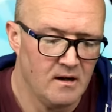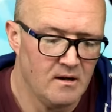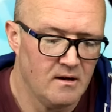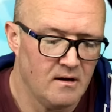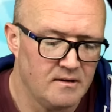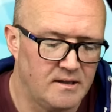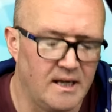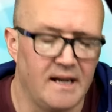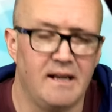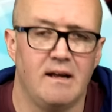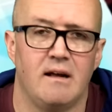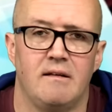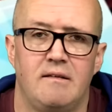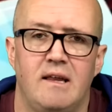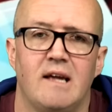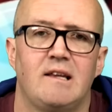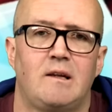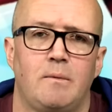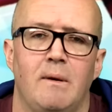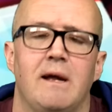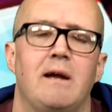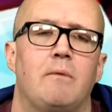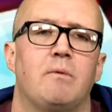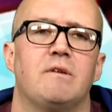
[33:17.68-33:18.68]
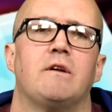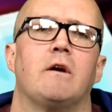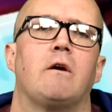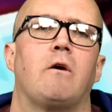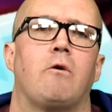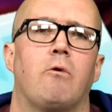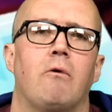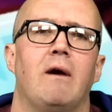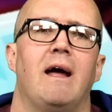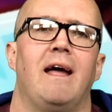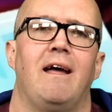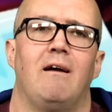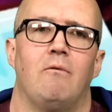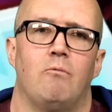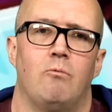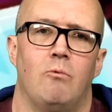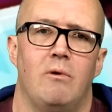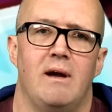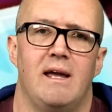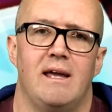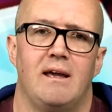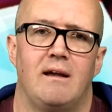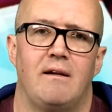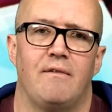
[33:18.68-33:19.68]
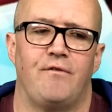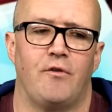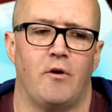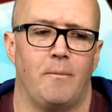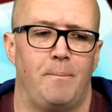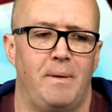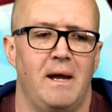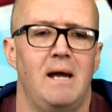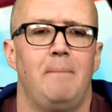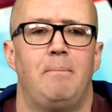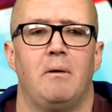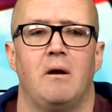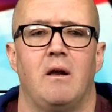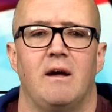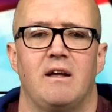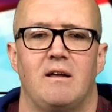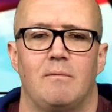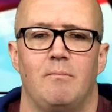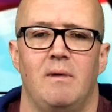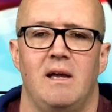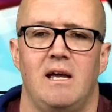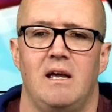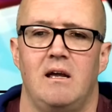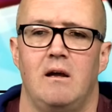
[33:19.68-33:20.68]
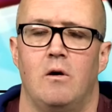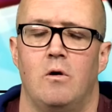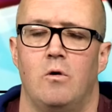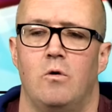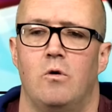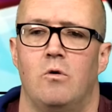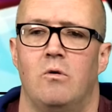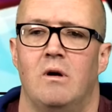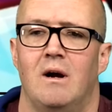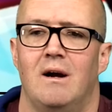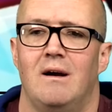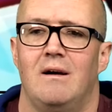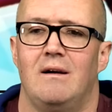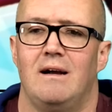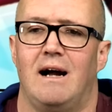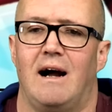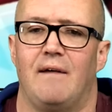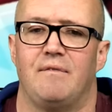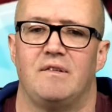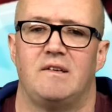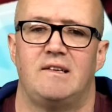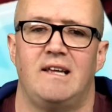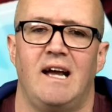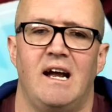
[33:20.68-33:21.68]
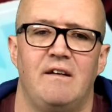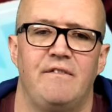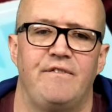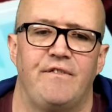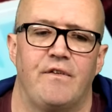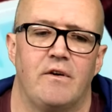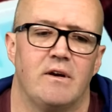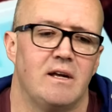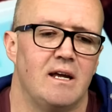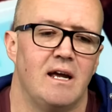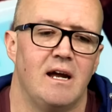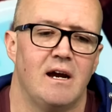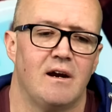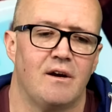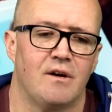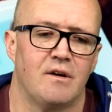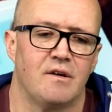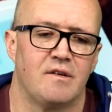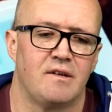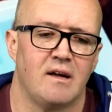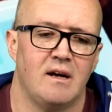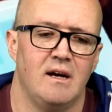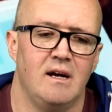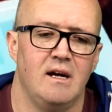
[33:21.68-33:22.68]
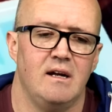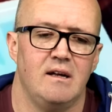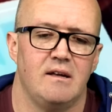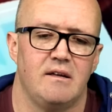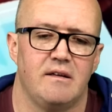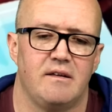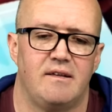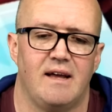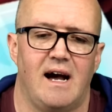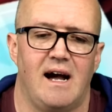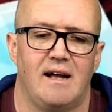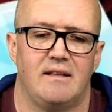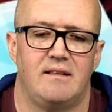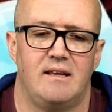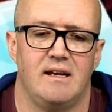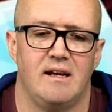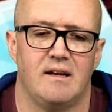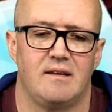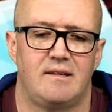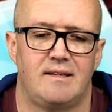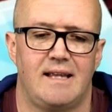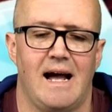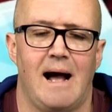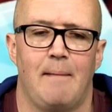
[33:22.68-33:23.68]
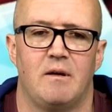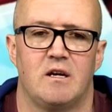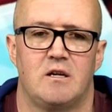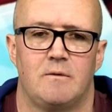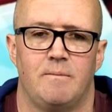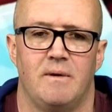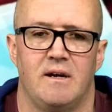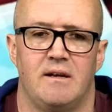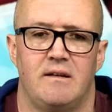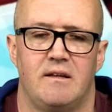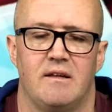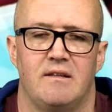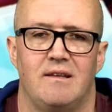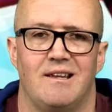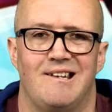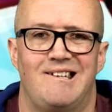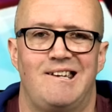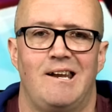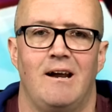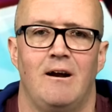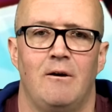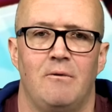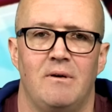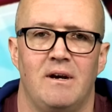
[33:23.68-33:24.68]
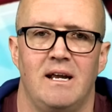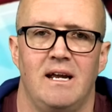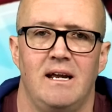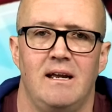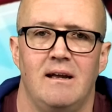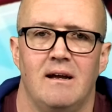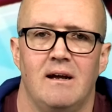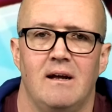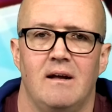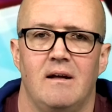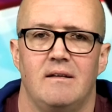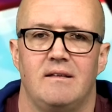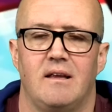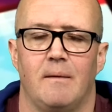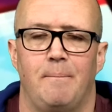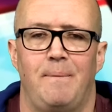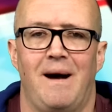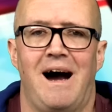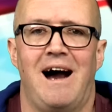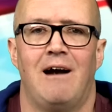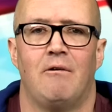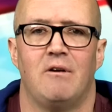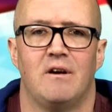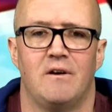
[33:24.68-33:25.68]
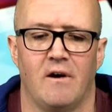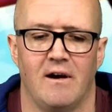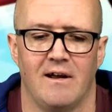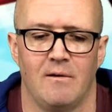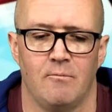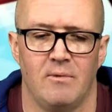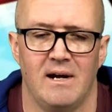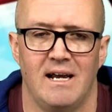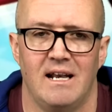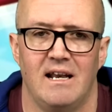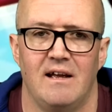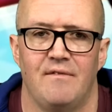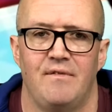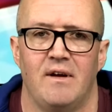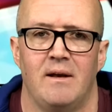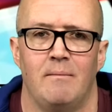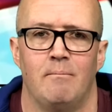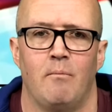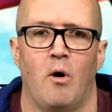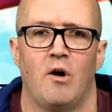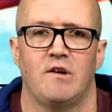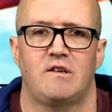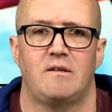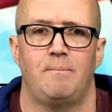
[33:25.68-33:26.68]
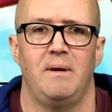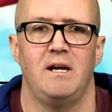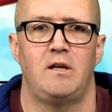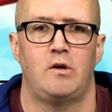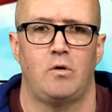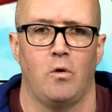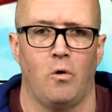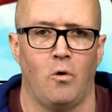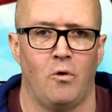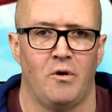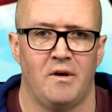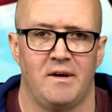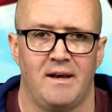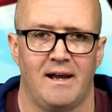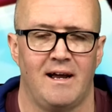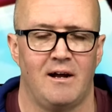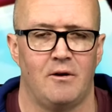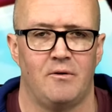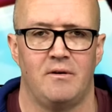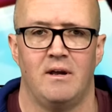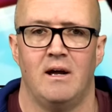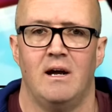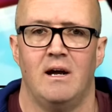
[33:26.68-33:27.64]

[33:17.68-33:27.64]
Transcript: This week was a great week for people like me who have said for years that the establishment the tyranny, the paradigm we live in must be torn down